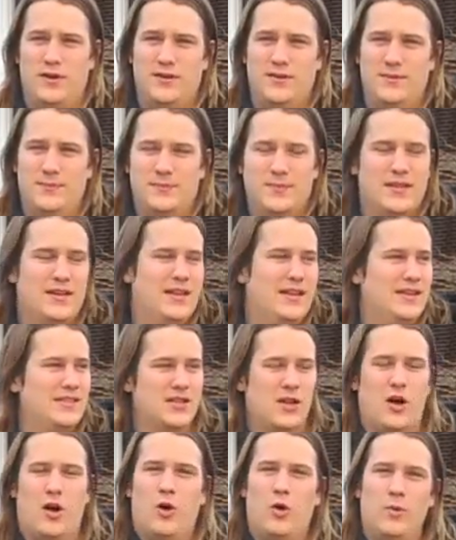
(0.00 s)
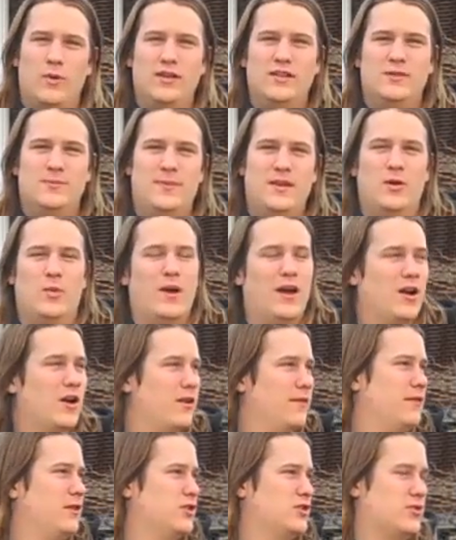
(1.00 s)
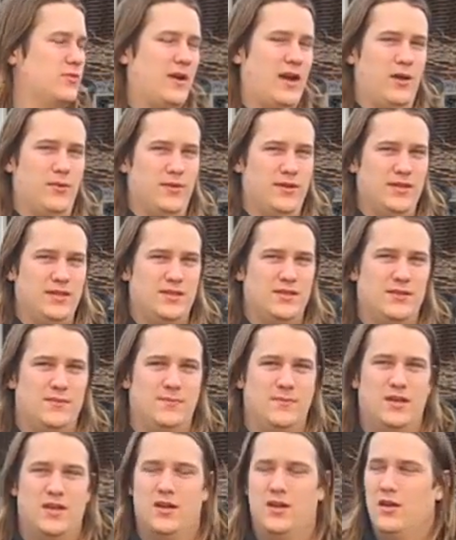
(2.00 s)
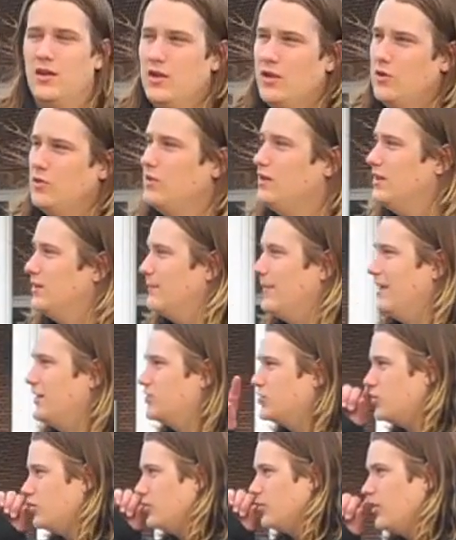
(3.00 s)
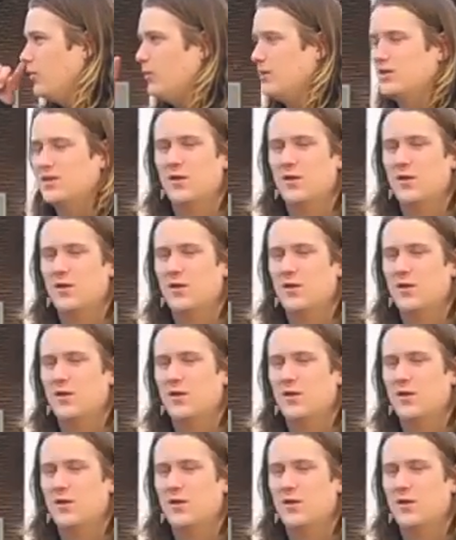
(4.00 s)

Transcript: is always be aware of your surroundings. You need to make sure you know what's